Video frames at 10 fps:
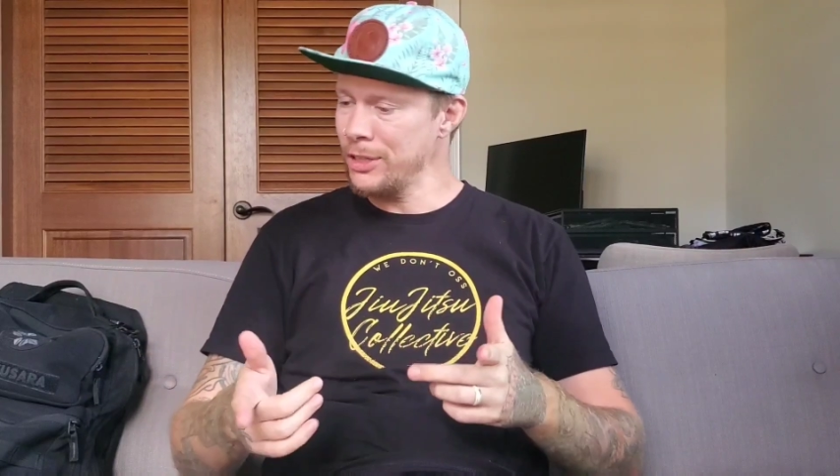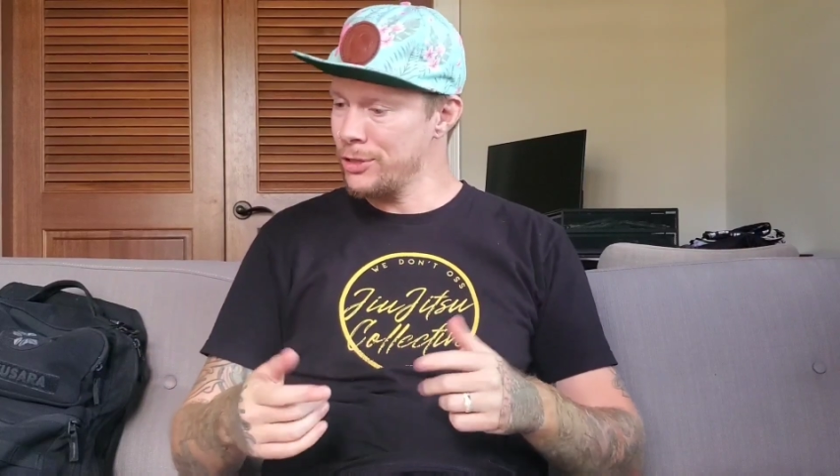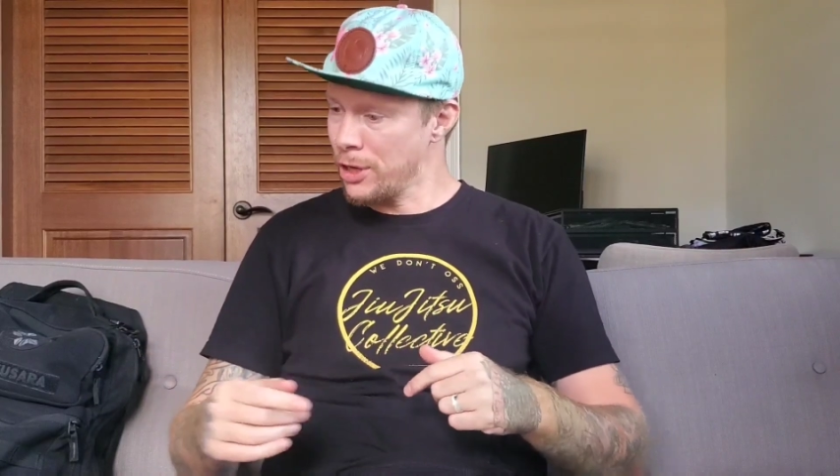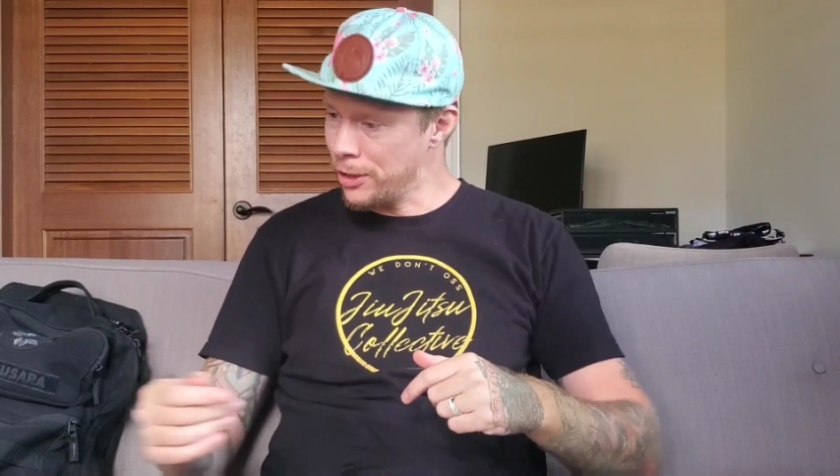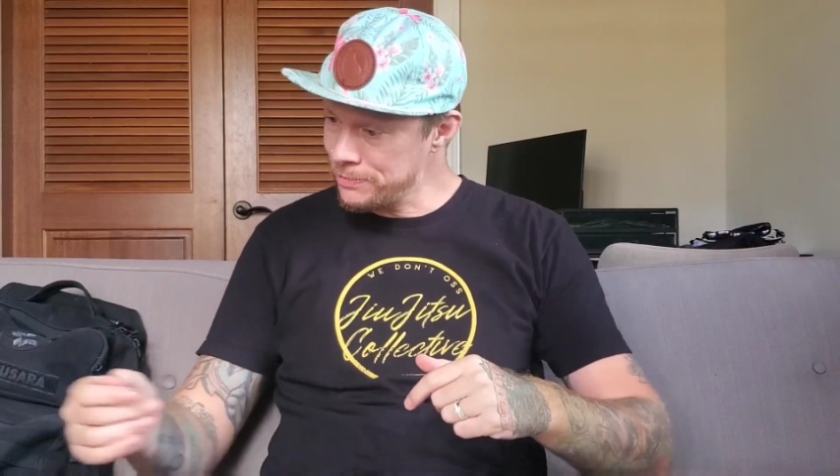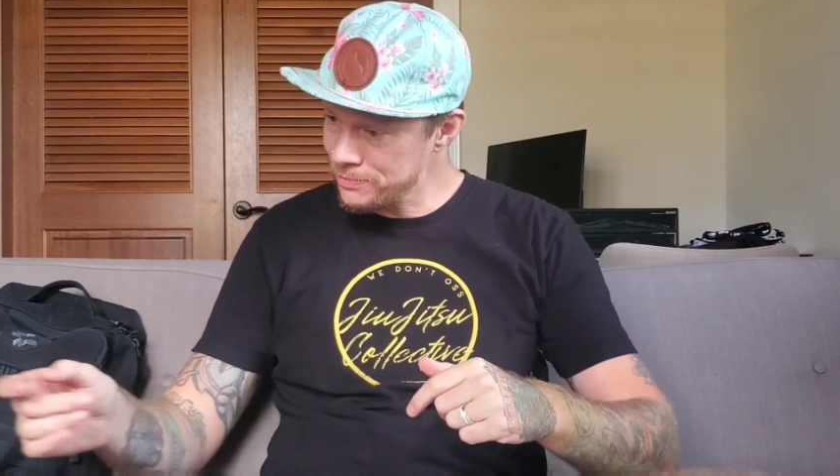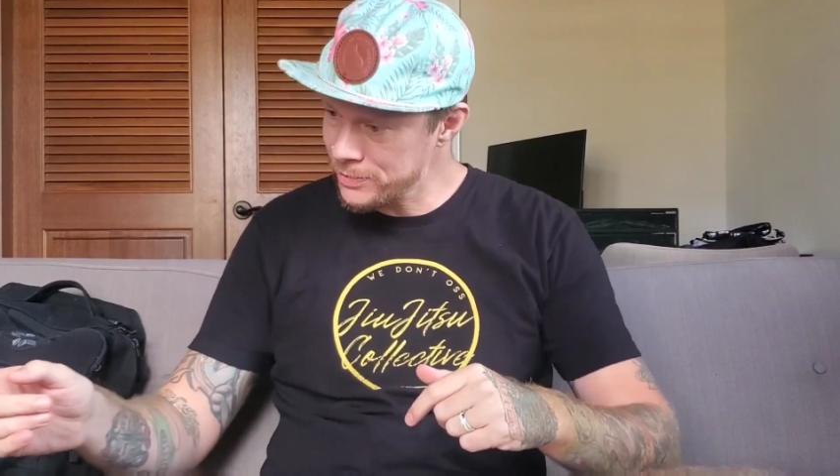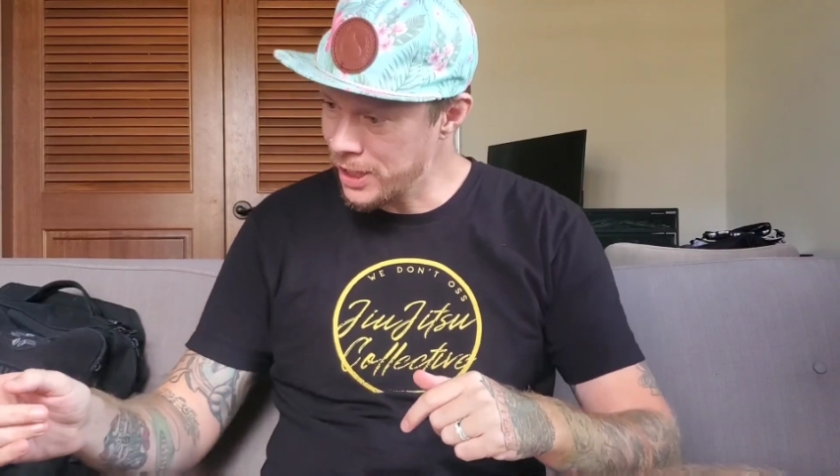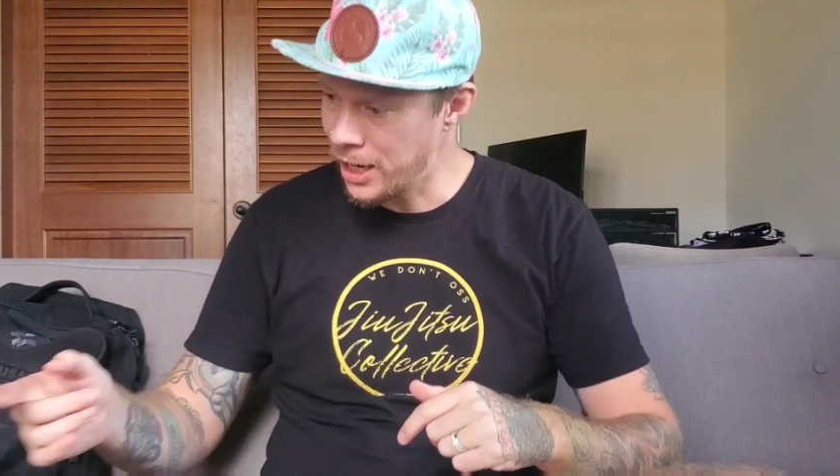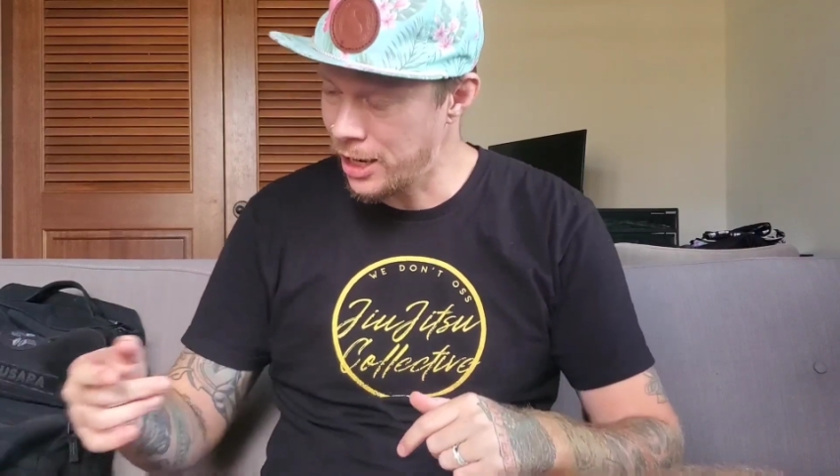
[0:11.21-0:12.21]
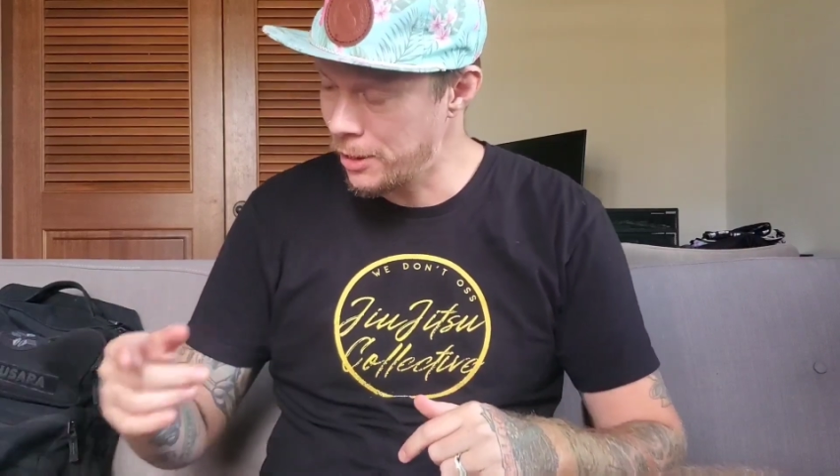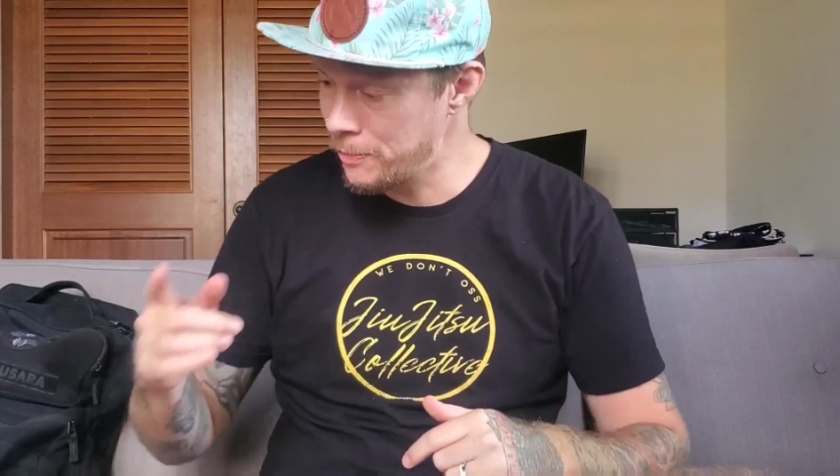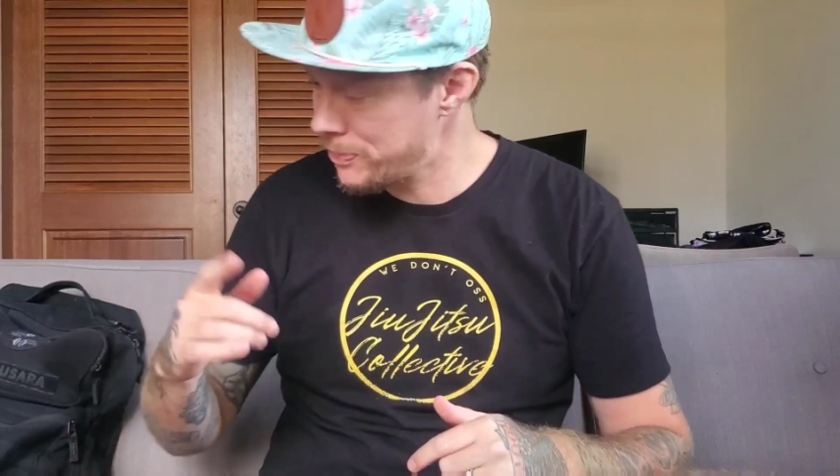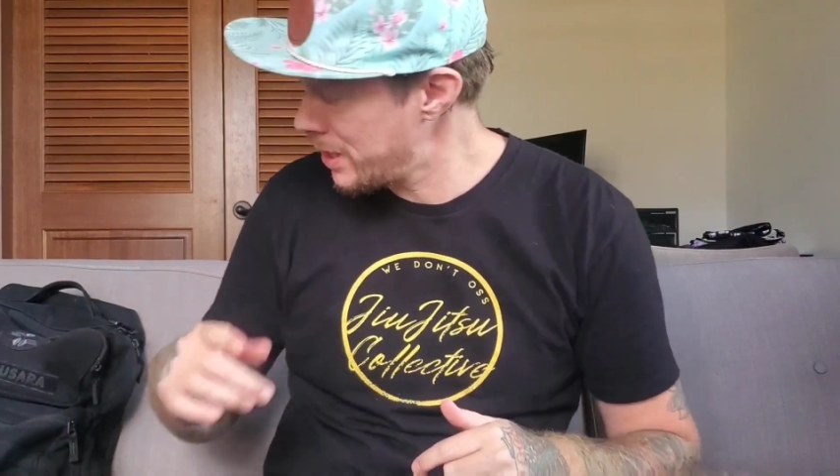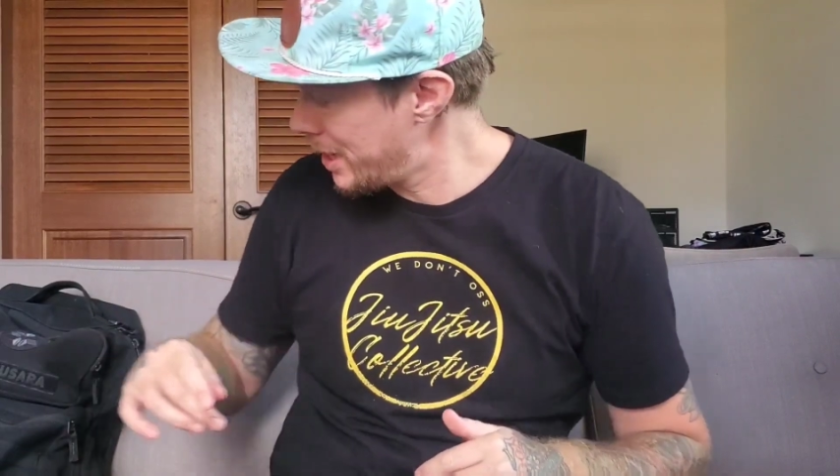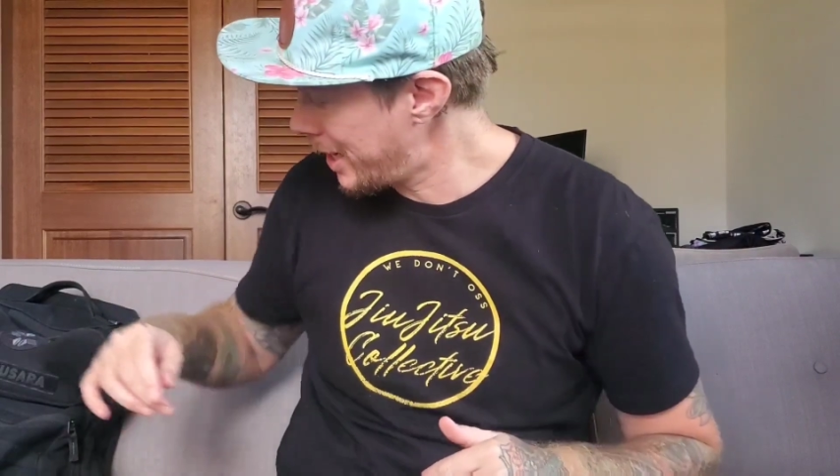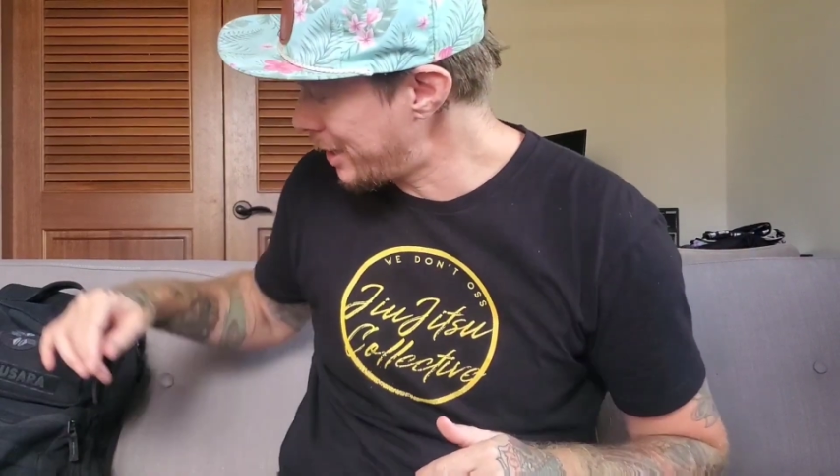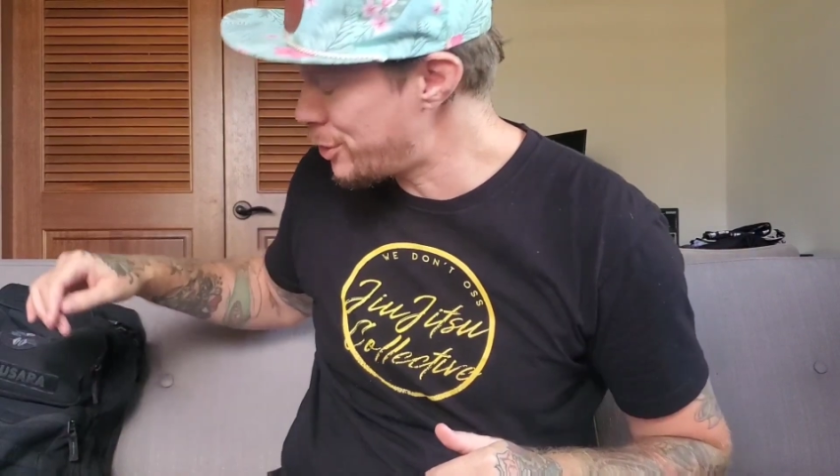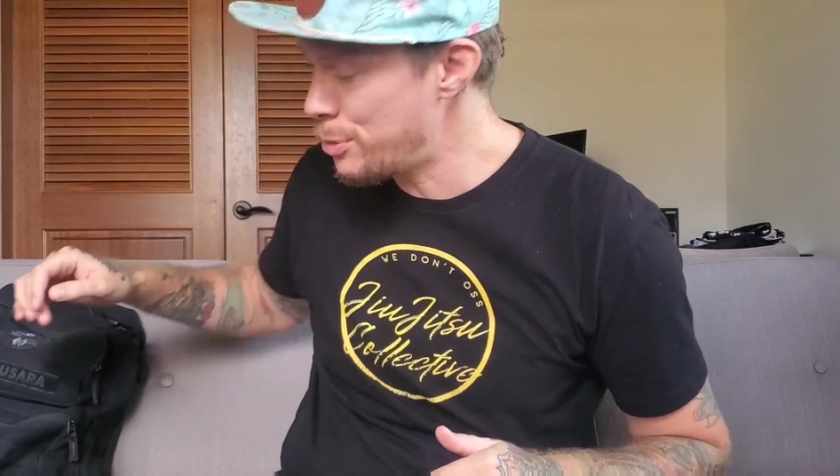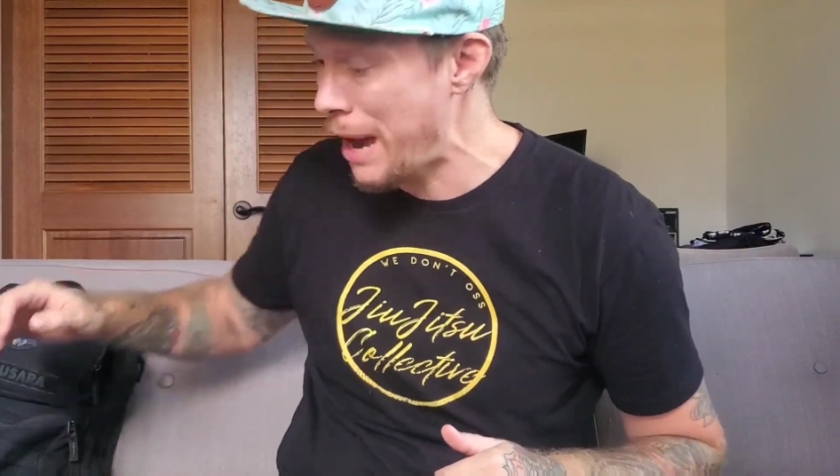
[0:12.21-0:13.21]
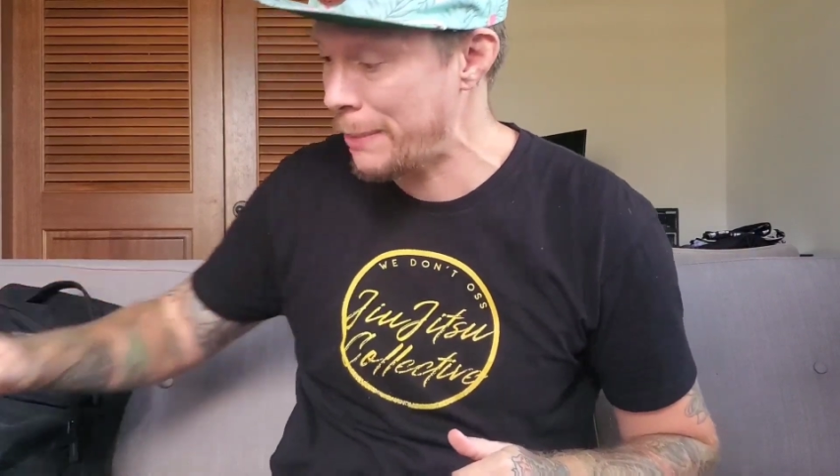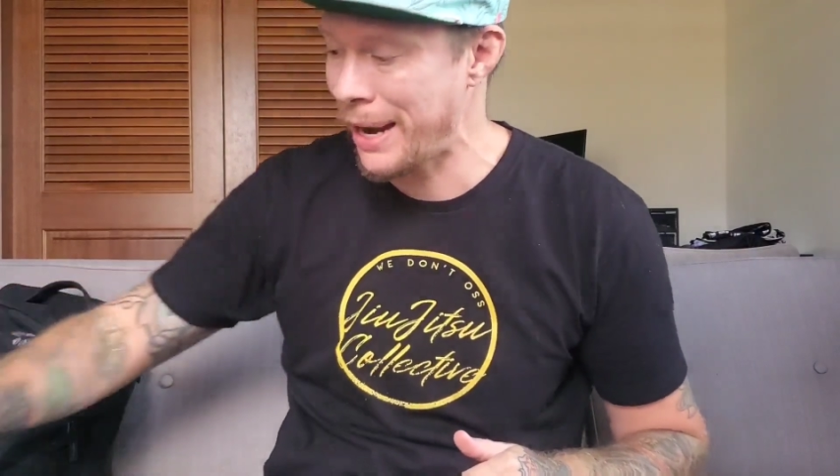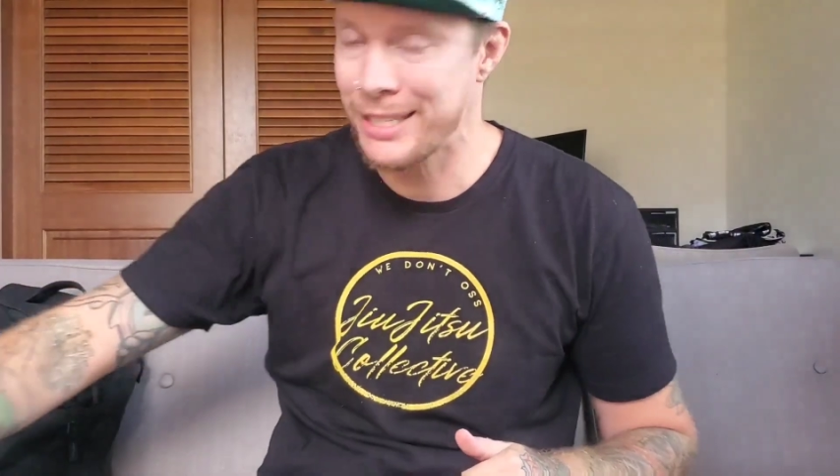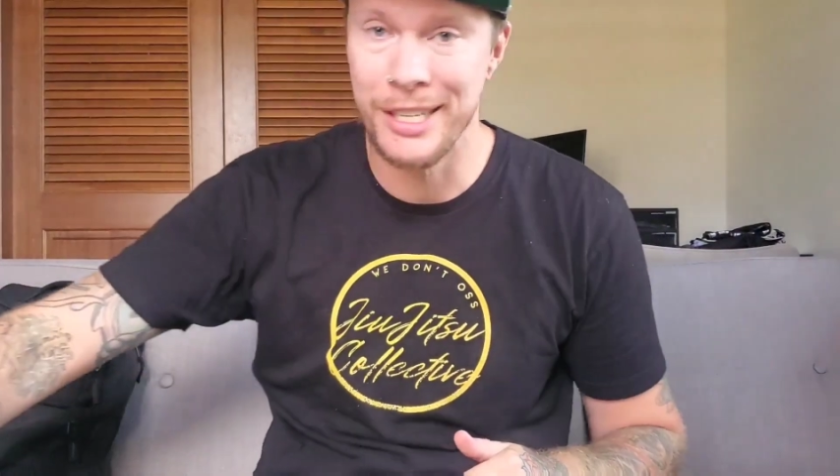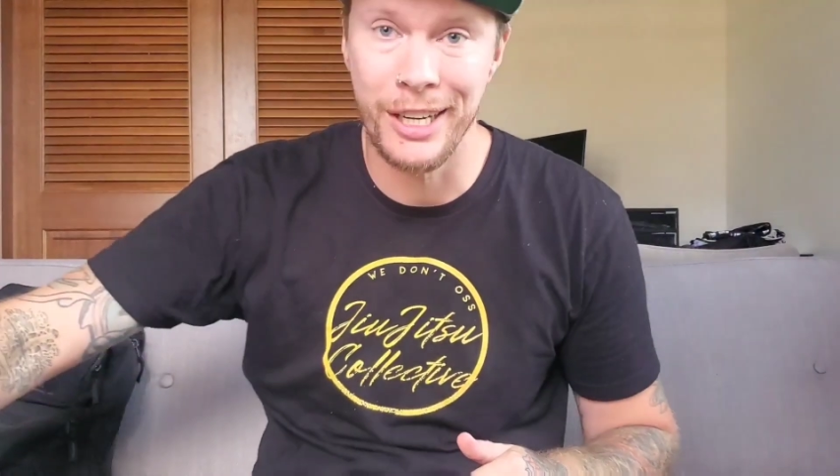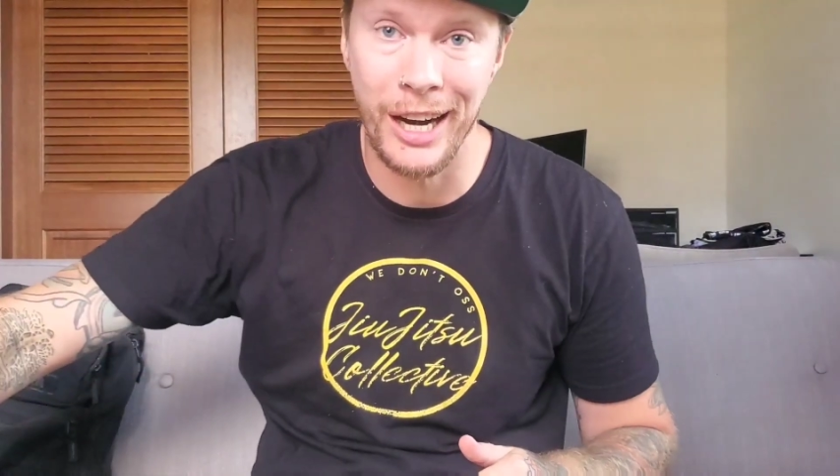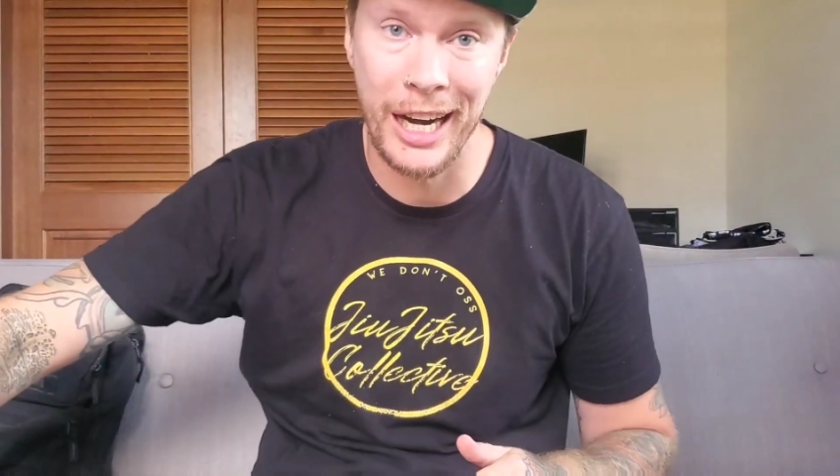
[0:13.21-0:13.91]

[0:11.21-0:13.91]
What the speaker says: So, got two backpacks here.